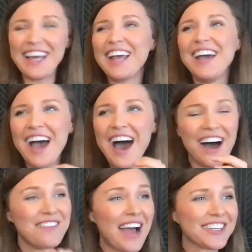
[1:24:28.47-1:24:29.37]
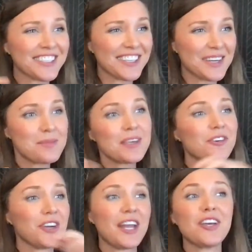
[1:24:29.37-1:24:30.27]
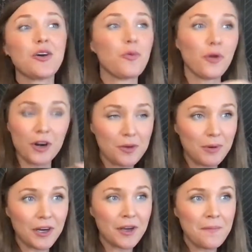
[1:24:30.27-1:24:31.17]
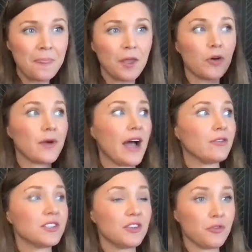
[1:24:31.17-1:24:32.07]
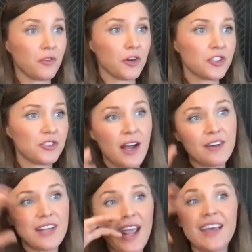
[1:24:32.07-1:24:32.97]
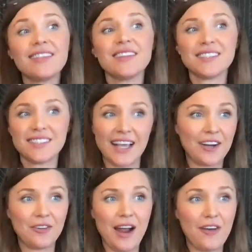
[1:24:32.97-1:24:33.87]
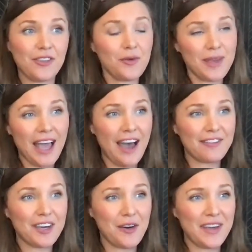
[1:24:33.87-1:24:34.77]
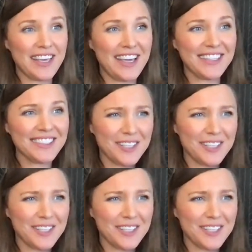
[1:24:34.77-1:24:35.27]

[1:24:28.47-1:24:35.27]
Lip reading: Like, I'm actually going to be creating a workbook around the first round and the second round that we have going in.